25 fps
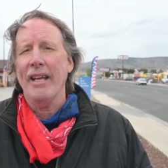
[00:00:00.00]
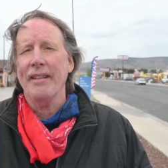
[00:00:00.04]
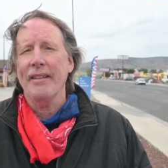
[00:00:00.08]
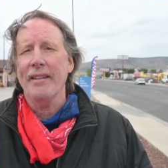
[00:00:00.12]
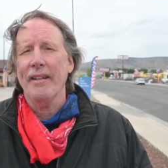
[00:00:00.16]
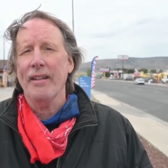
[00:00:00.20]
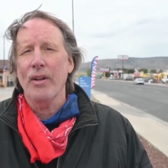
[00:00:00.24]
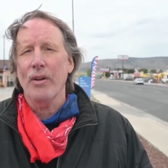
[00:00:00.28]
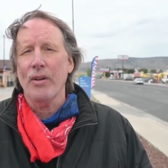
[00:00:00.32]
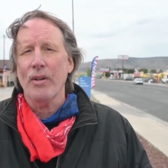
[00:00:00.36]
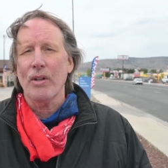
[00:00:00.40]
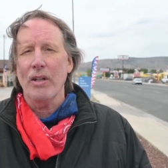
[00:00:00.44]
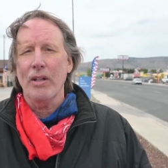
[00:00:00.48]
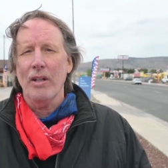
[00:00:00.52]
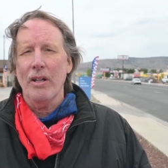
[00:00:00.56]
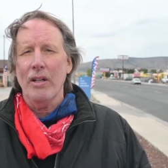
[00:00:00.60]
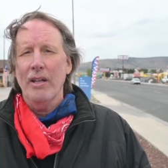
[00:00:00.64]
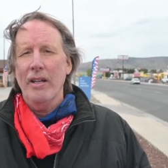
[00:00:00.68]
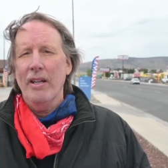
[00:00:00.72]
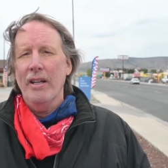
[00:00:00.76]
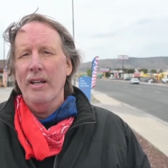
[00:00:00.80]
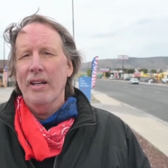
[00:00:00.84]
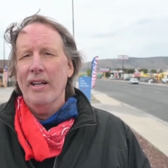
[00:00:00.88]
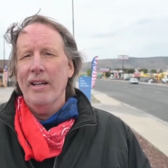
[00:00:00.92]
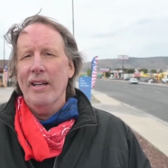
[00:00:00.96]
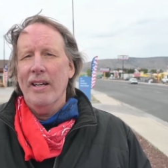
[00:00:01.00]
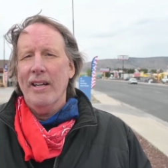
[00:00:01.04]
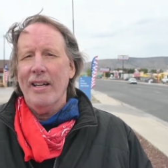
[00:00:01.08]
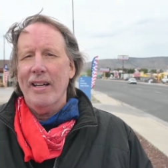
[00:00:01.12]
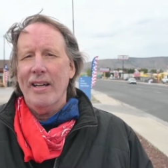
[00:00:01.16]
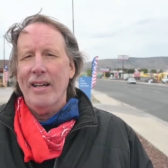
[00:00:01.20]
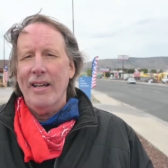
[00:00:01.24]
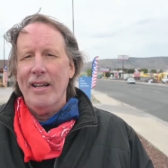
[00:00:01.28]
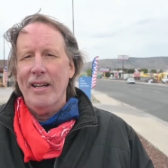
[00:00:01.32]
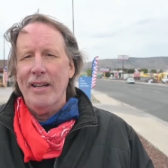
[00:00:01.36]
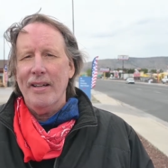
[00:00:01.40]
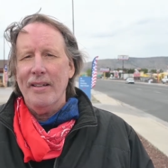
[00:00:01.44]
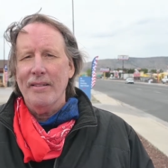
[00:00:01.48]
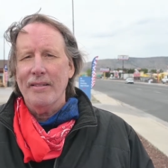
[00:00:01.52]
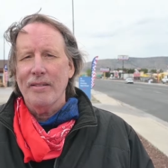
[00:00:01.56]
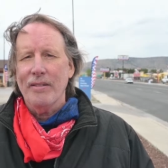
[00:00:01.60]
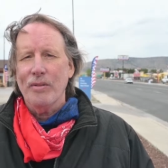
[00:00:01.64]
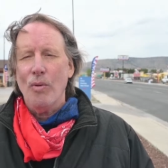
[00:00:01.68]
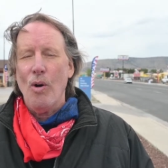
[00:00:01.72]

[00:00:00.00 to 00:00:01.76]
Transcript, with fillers: at the local uh,